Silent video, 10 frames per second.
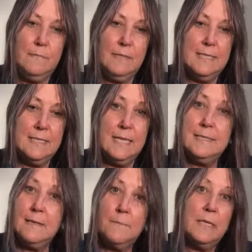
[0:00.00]
say
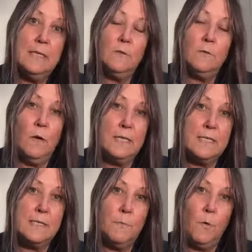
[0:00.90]
something or want to
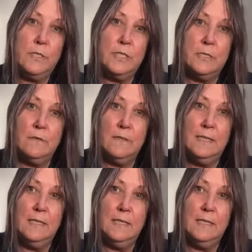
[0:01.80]
support you.